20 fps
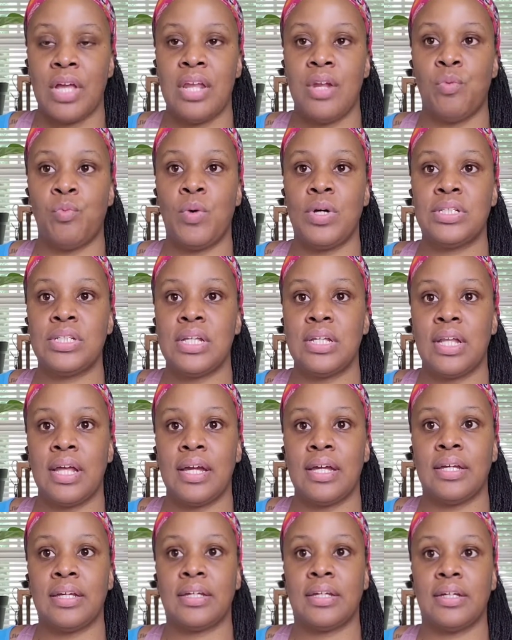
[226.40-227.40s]
and it wasn't
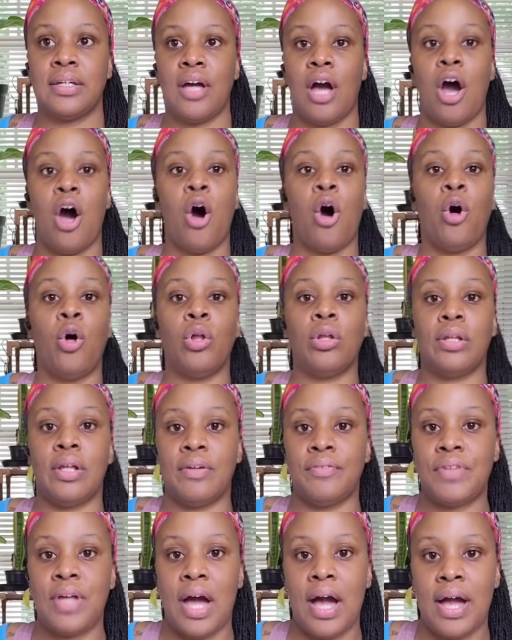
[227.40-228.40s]
like all
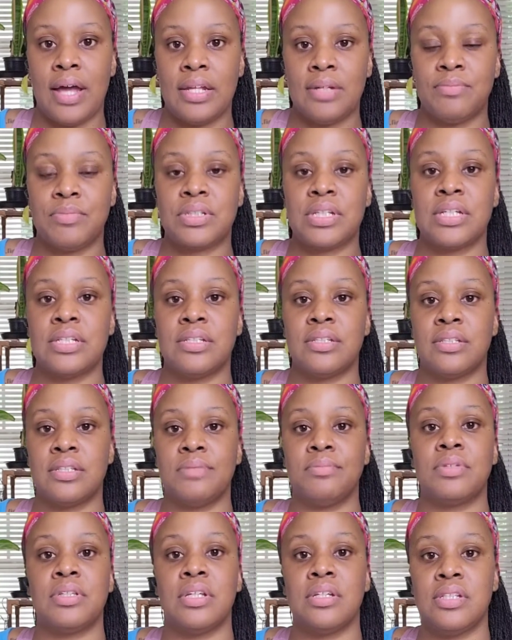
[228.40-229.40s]
of the items, because
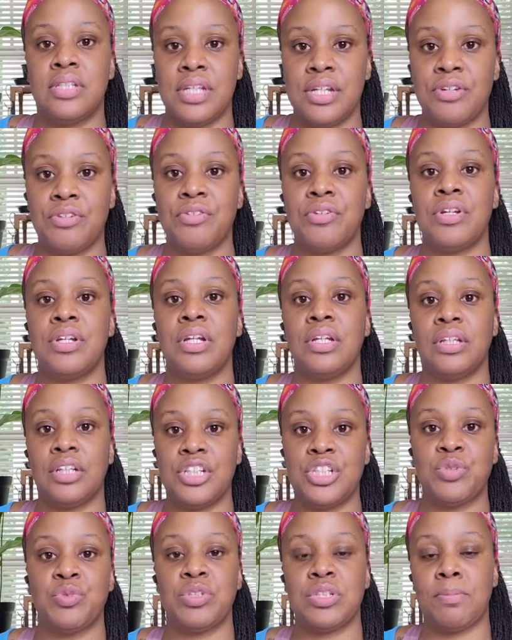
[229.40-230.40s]
the dinner and the
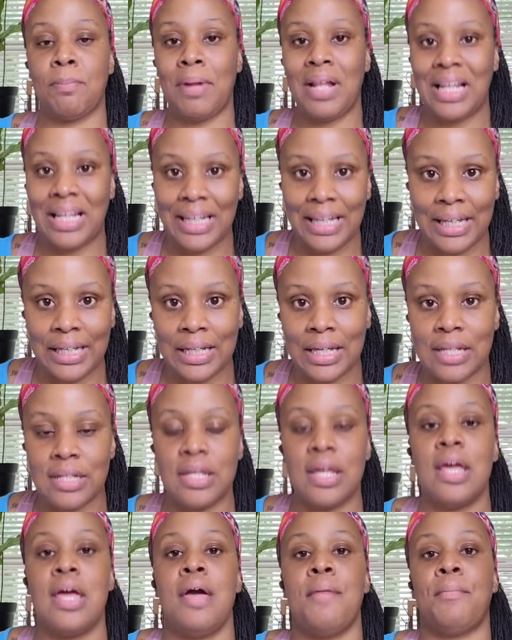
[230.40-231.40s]
lunch was
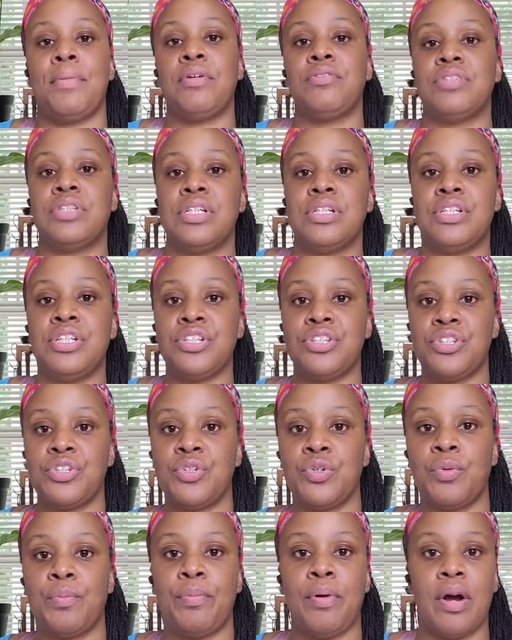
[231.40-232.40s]
planned, but it was
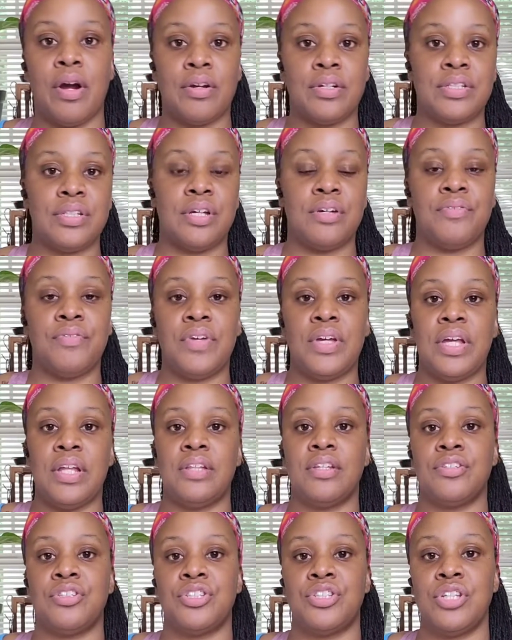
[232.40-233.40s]
additional parts of it in
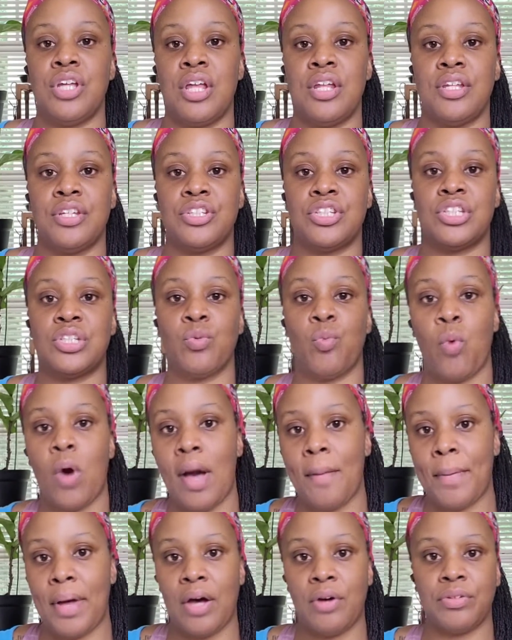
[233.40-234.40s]
the
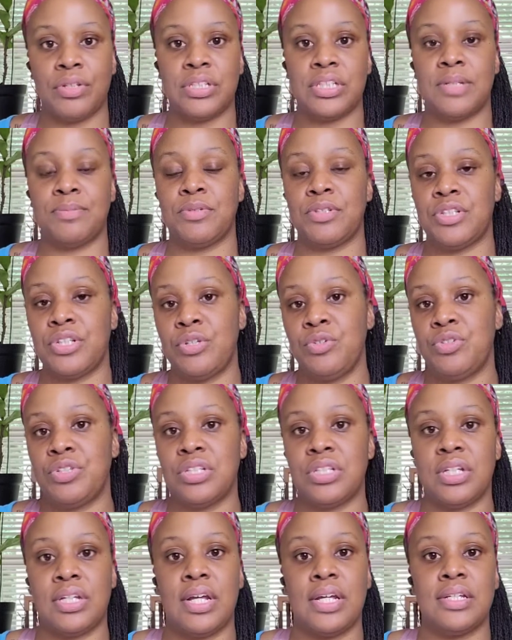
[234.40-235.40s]
swap out
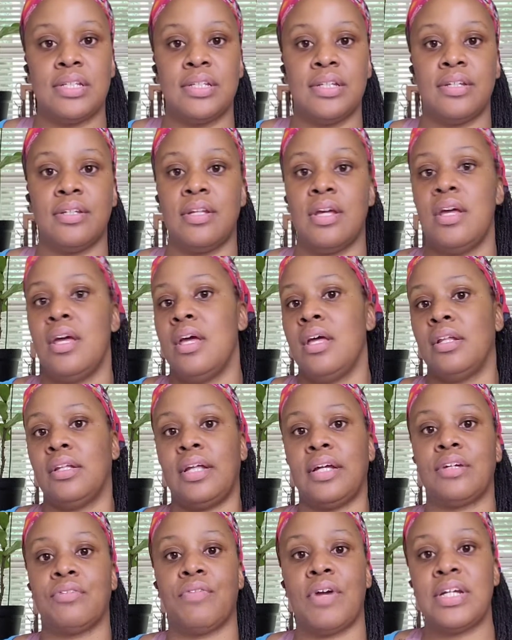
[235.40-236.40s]
substitution that I did,
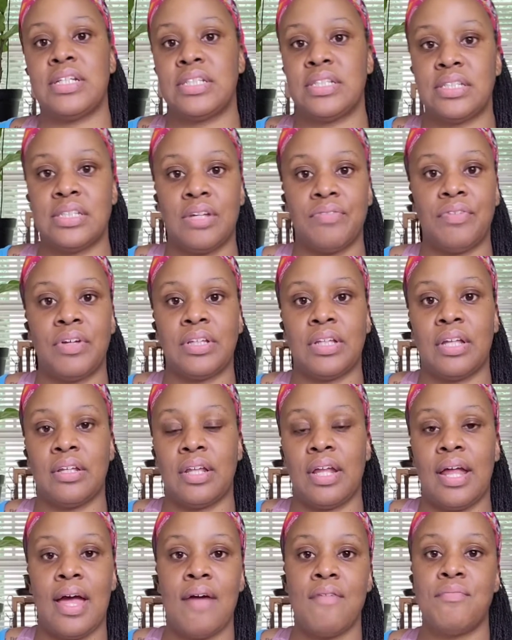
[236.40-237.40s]
like rice and stuff like that
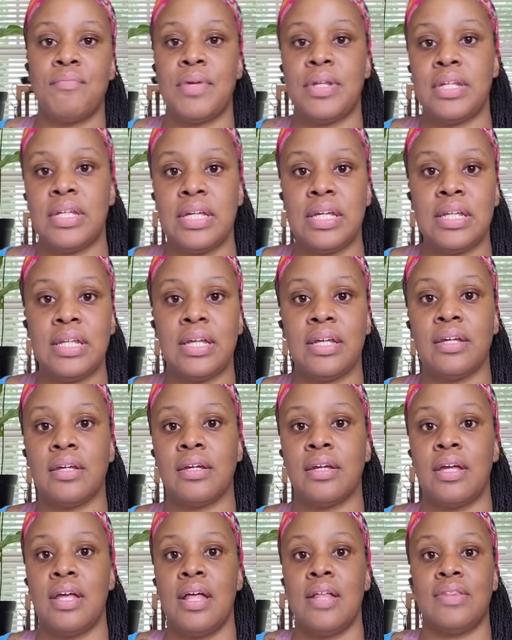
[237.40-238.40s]
I haven't been eating
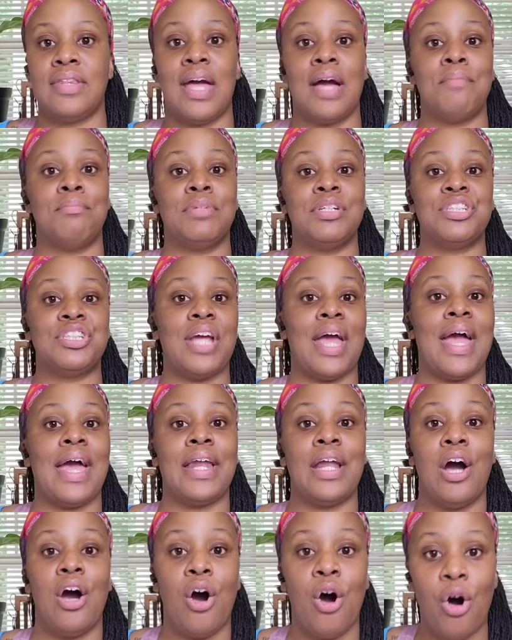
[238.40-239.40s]
that much
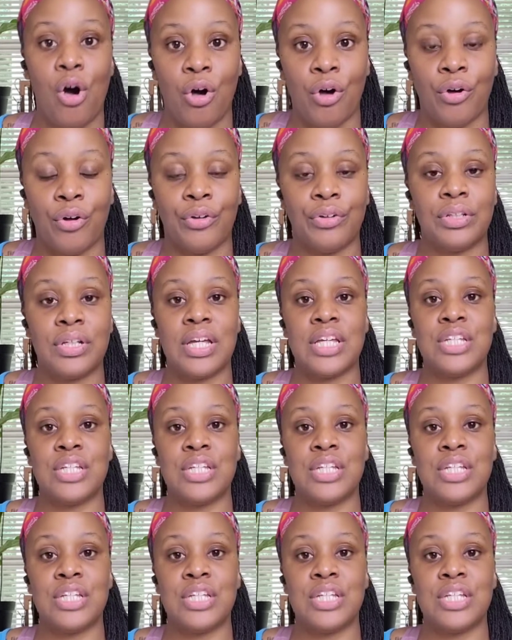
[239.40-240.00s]
at all,